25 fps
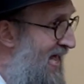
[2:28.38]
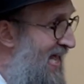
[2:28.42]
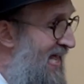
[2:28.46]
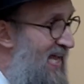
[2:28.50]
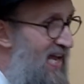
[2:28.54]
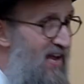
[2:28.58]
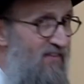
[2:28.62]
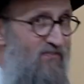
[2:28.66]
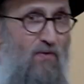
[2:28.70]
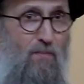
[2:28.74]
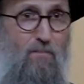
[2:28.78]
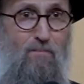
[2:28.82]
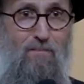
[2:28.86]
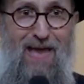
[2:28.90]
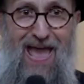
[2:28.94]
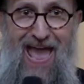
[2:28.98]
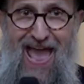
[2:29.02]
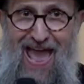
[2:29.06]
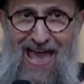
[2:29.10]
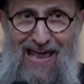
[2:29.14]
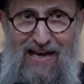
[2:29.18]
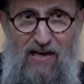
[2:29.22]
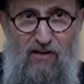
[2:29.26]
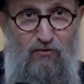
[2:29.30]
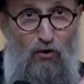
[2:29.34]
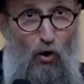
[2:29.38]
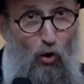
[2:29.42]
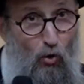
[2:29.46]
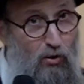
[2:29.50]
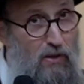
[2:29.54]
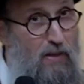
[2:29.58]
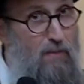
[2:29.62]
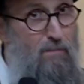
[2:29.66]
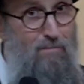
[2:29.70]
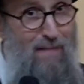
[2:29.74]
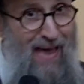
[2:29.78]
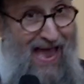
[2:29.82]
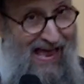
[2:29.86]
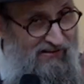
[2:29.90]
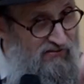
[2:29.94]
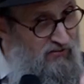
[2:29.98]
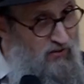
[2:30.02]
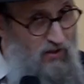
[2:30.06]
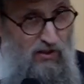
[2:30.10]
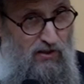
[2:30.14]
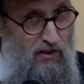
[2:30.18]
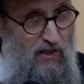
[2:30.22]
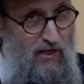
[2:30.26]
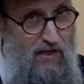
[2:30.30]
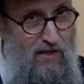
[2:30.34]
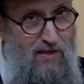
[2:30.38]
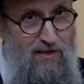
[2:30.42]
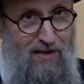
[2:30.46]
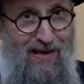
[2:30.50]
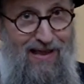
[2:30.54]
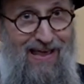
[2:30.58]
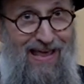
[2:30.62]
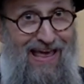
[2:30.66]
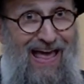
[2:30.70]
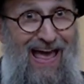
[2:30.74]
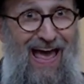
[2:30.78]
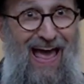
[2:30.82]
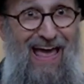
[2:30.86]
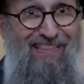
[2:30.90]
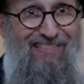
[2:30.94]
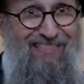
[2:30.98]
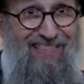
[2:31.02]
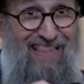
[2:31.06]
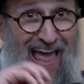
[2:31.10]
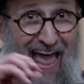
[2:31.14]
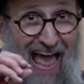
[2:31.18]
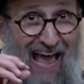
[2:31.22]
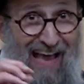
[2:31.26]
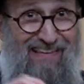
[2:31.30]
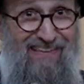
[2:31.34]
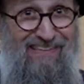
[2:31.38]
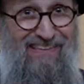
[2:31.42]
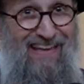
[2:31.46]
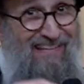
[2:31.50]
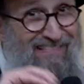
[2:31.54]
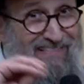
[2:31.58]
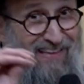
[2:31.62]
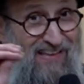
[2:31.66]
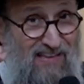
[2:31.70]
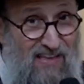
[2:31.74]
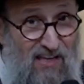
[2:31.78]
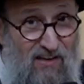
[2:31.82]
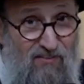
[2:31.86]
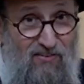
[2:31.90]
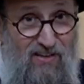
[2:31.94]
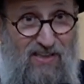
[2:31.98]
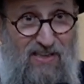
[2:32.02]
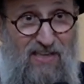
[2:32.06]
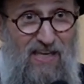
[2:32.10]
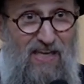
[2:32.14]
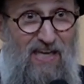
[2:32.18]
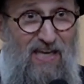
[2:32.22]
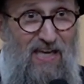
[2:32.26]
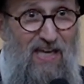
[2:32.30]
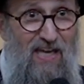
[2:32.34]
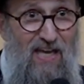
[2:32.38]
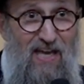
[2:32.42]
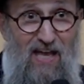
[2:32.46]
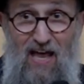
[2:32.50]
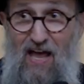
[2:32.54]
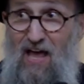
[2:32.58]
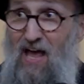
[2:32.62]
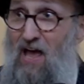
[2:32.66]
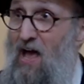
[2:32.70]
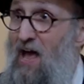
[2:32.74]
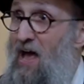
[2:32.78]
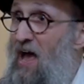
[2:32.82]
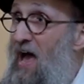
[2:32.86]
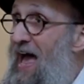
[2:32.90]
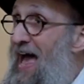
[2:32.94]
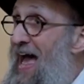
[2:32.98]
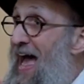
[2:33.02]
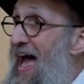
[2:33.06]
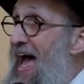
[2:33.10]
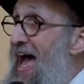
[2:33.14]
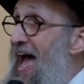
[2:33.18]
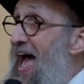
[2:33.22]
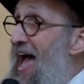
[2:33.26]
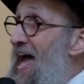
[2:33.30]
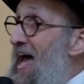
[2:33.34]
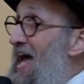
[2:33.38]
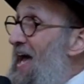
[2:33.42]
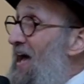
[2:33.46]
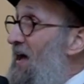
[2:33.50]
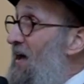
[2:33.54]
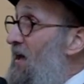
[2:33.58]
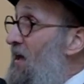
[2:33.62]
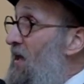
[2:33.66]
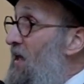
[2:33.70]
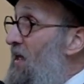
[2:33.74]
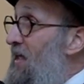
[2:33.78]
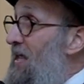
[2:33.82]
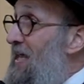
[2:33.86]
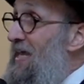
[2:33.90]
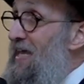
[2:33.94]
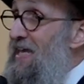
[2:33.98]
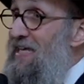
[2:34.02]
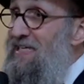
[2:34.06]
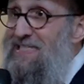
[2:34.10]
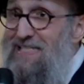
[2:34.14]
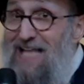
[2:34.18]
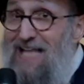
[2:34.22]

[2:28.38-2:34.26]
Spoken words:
If a man is only masculine and lacks sensitivity, he is